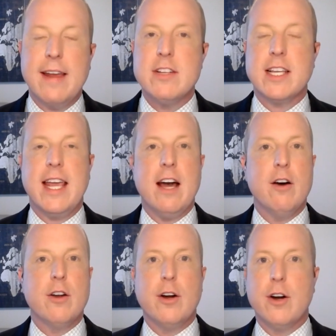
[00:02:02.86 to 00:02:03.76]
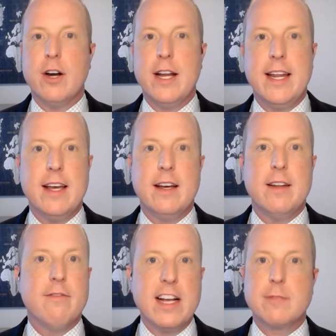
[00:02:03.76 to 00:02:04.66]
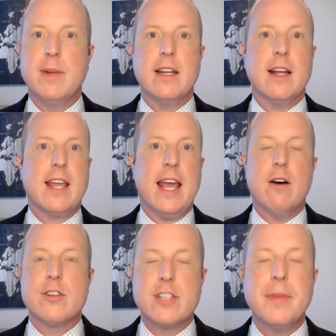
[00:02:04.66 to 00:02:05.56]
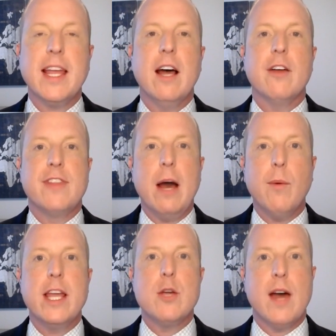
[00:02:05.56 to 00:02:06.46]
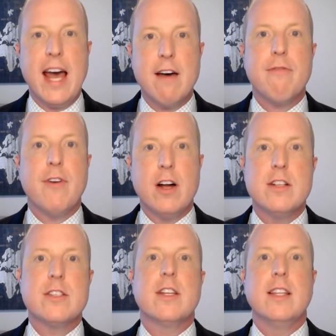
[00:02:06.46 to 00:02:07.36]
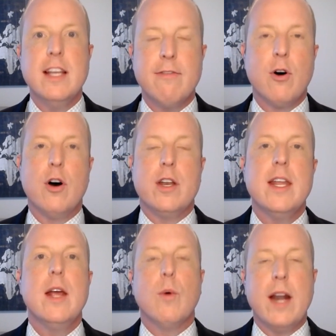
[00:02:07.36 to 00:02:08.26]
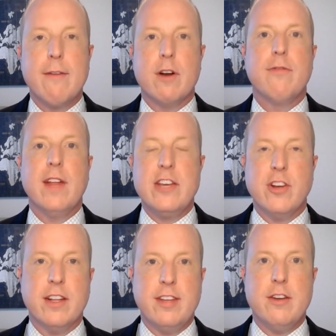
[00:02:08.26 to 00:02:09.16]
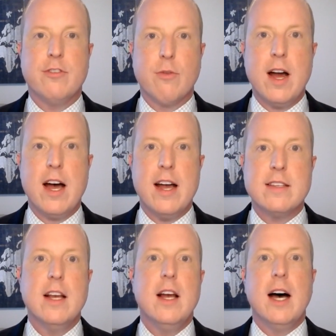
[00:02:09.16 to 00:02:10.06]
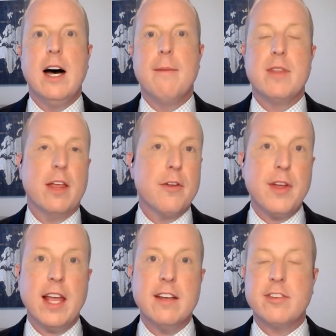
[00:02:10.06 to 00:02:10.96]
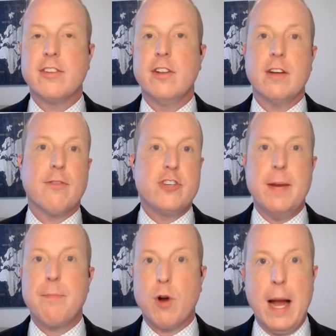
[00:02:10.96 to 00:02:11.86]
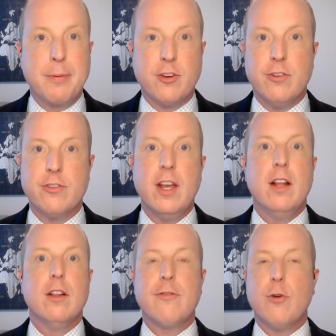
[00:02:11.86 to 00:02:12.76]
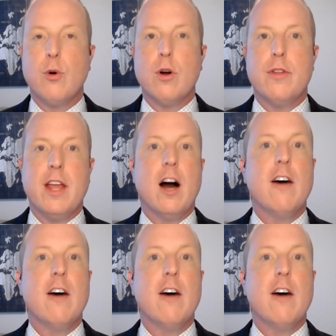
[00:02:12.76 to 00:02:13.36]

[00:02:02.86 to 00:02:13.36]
a savings account or a, an investment account or something else. That way you have funds to live on whenever inflation continues to rise. Um, the other thing is is look for cheaper options. Look for the